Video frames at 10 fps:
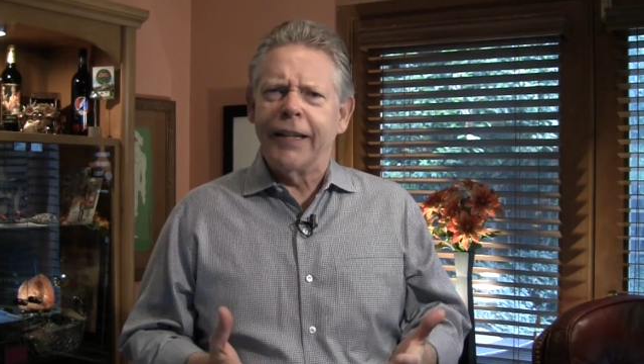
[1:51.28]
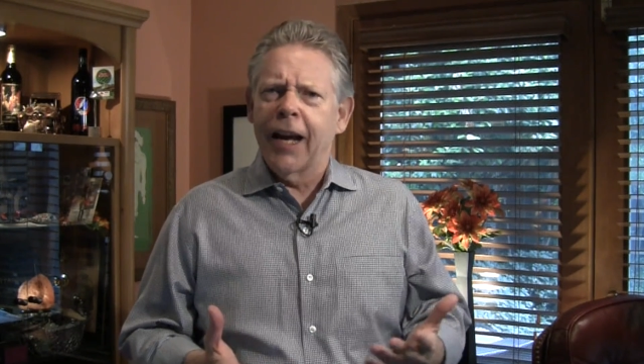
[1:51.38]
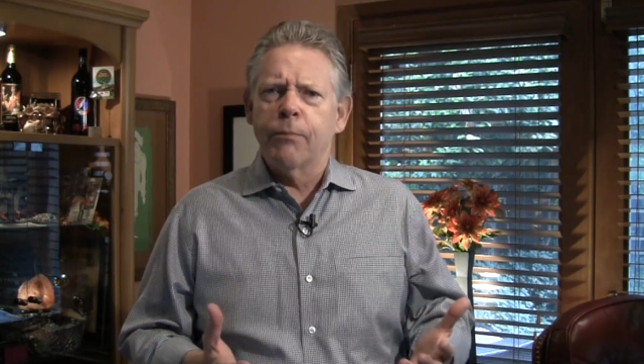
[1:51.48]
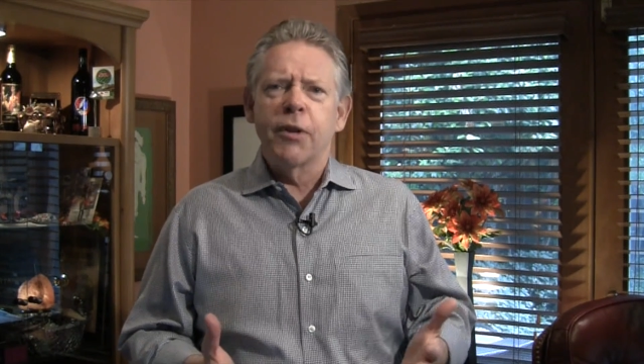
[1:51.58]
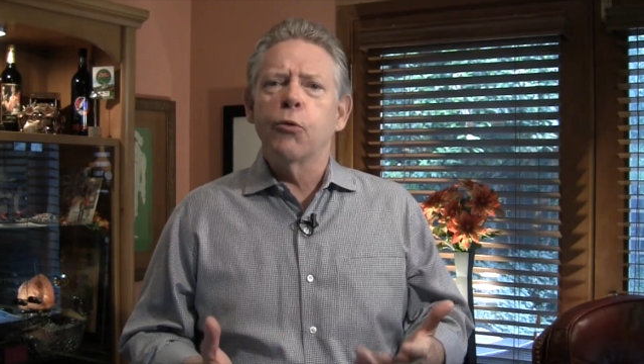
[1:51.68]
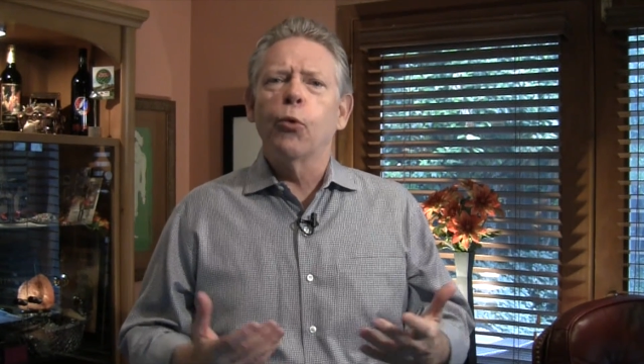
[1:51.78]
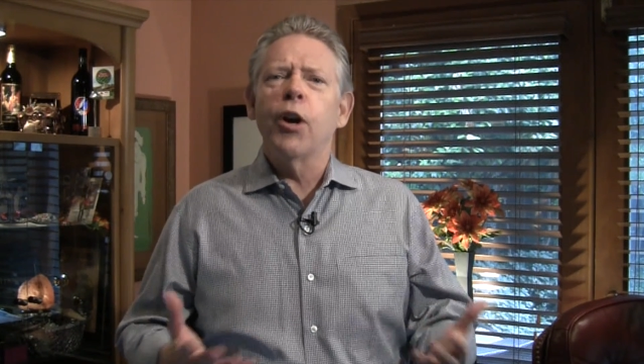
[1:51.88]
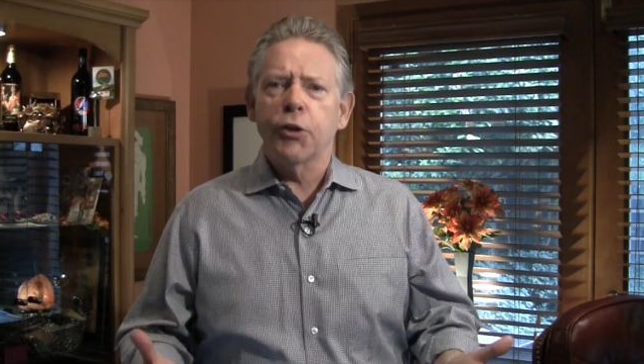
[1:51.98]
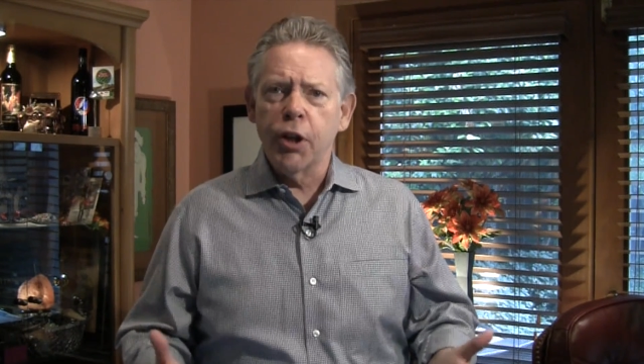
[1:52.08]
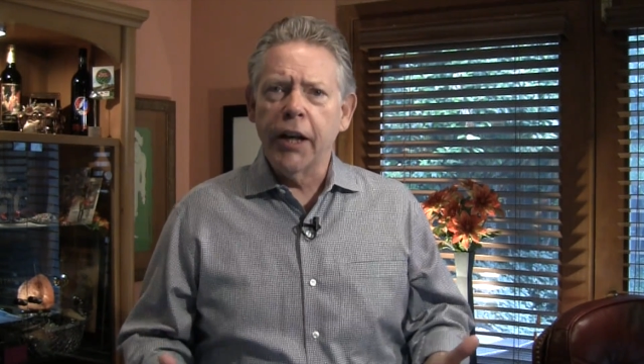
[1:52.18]
not be
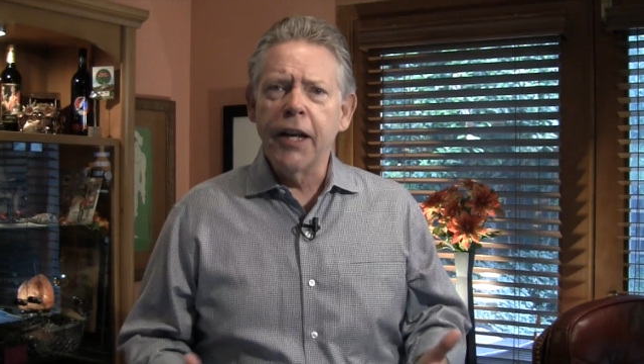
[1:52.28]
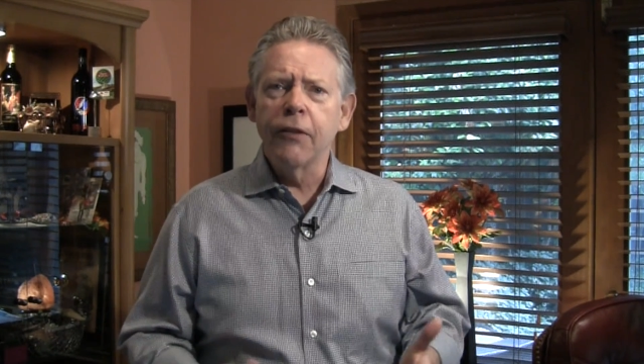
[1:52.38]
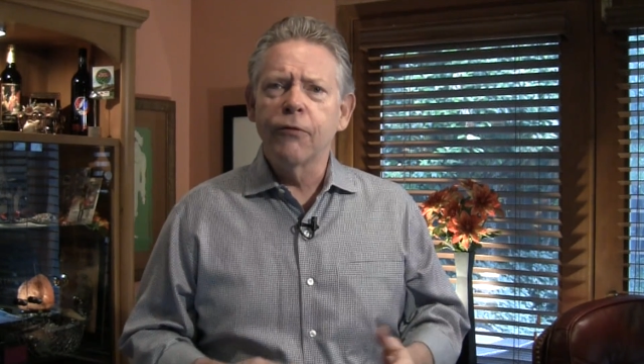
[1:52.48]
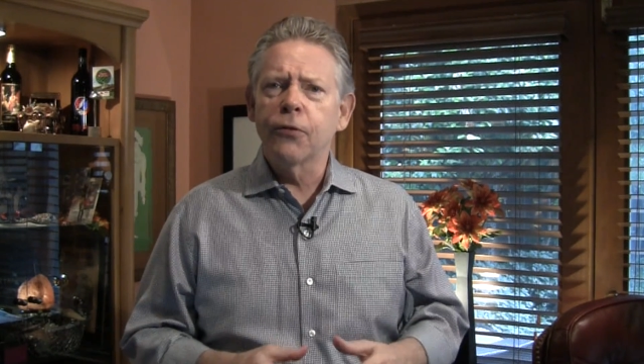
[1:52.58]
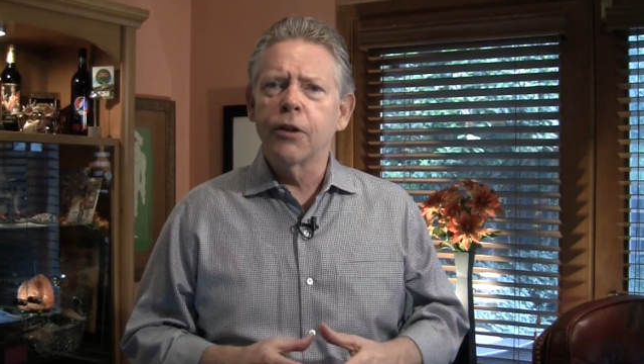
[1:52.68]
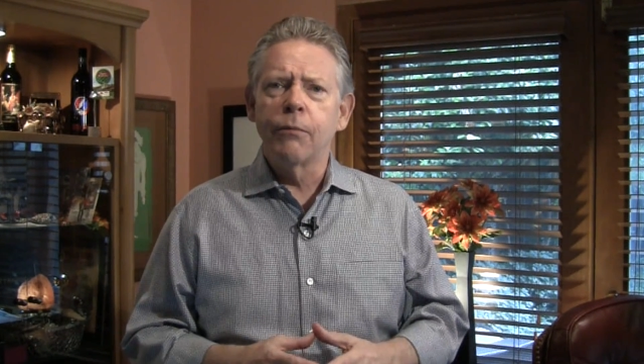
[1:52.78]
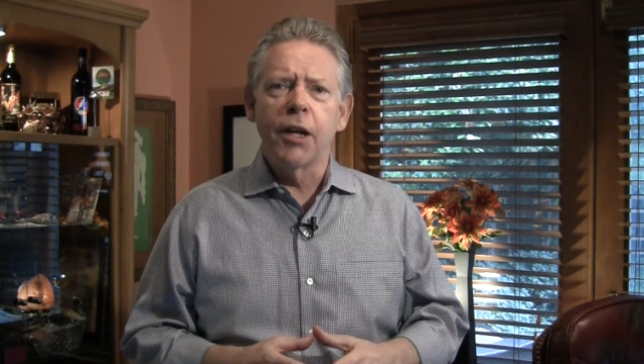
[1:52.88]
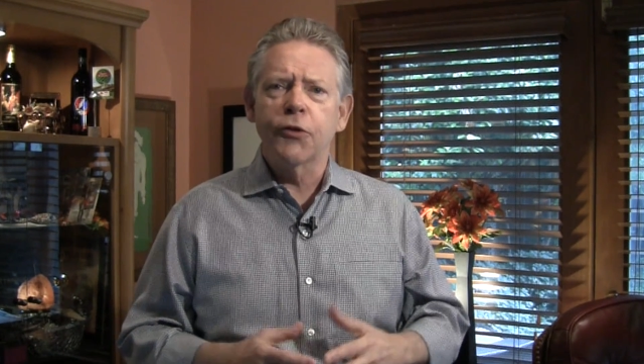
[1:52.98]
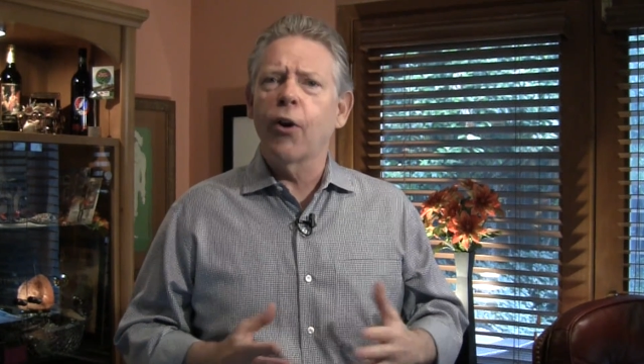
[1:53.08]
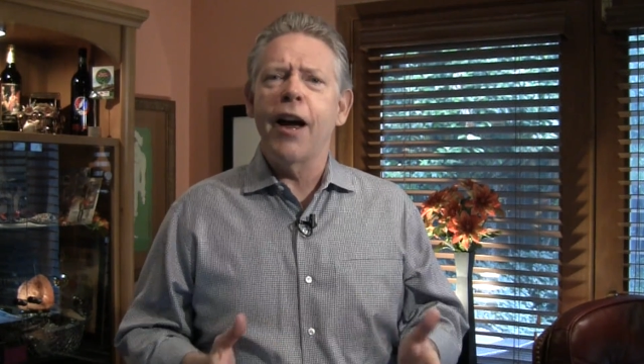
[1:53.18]
rushing in from
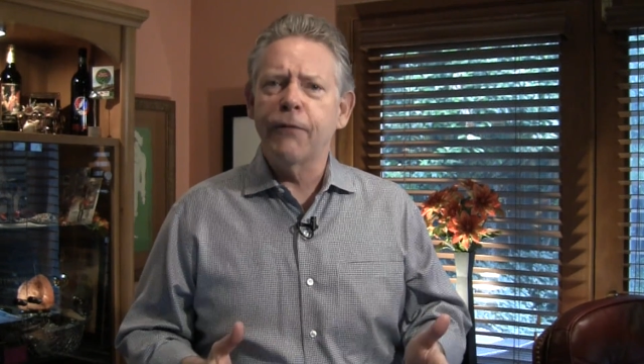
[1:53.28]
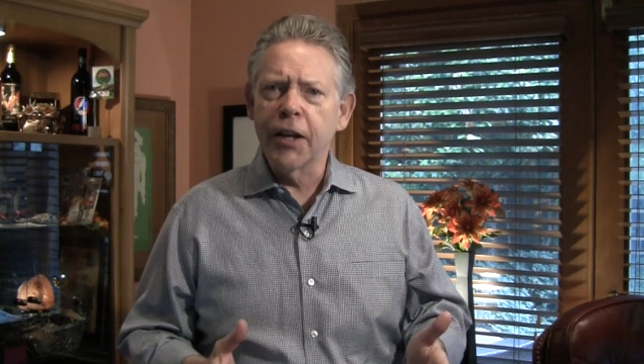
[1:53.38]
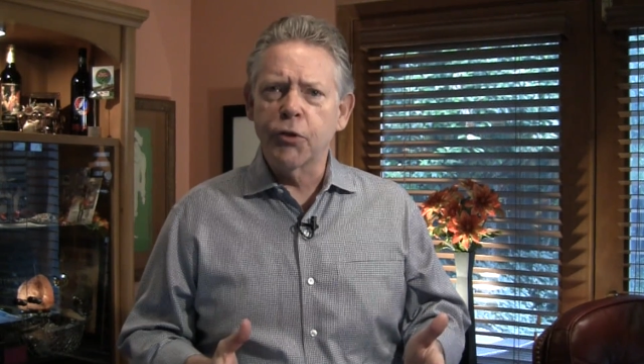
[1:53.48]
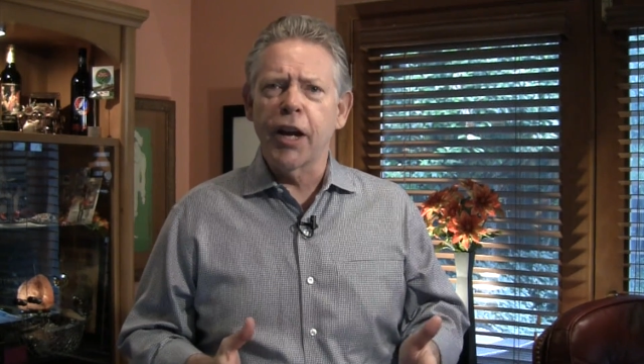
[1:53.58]
a traffic